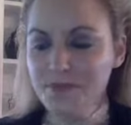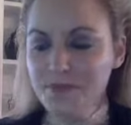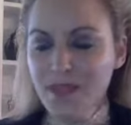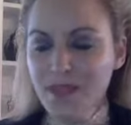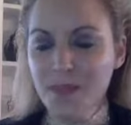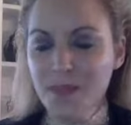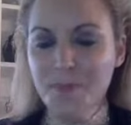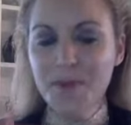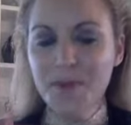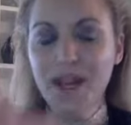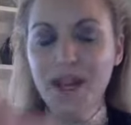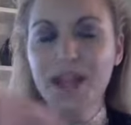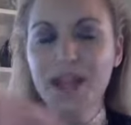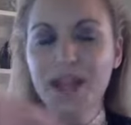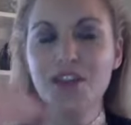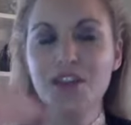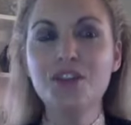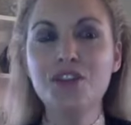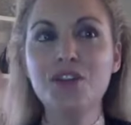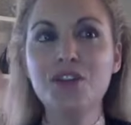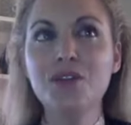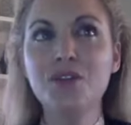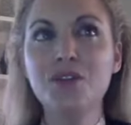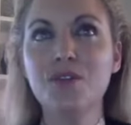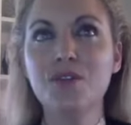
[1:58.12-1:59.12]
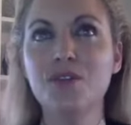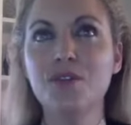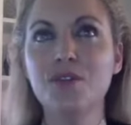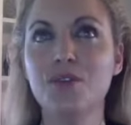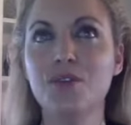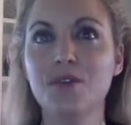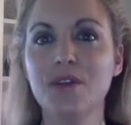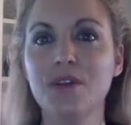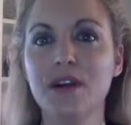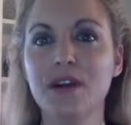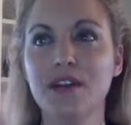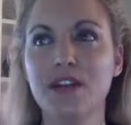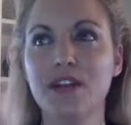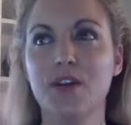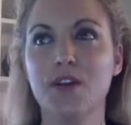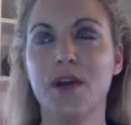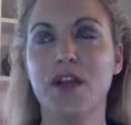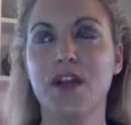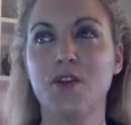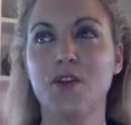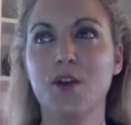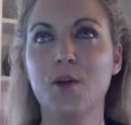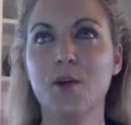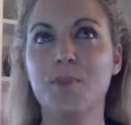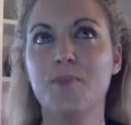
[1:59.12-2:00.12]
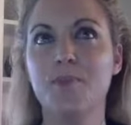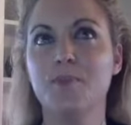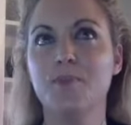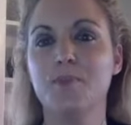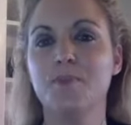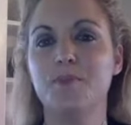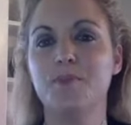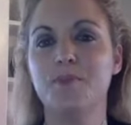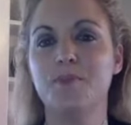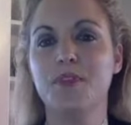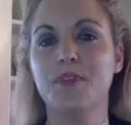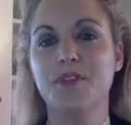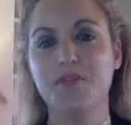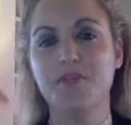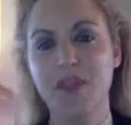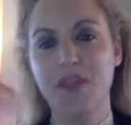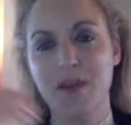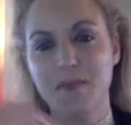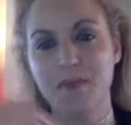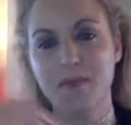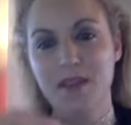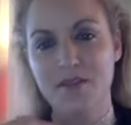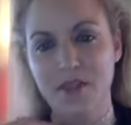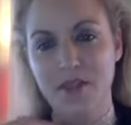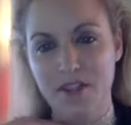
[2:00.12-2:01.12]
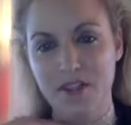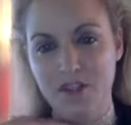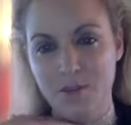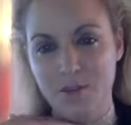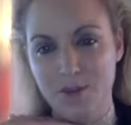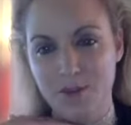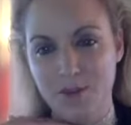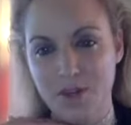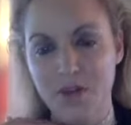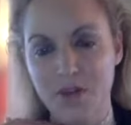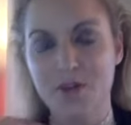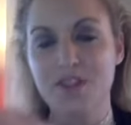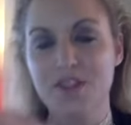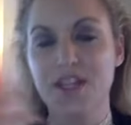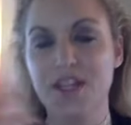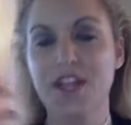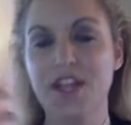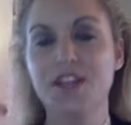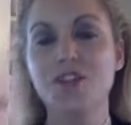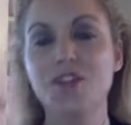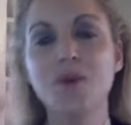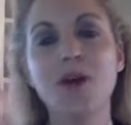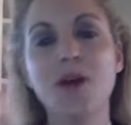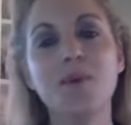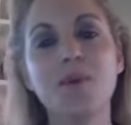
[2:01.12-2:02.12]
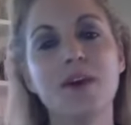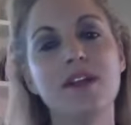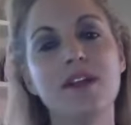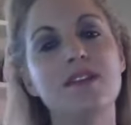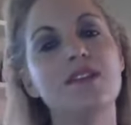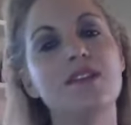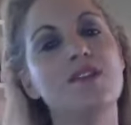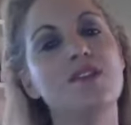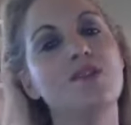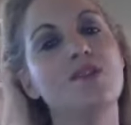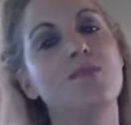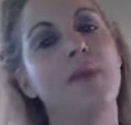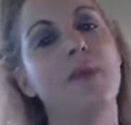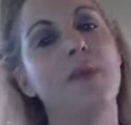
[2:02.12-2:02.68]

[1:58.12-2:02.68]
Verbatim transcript: But I knew, you know, I grew up with a family of entrepreneurs. I knew I wanted to do my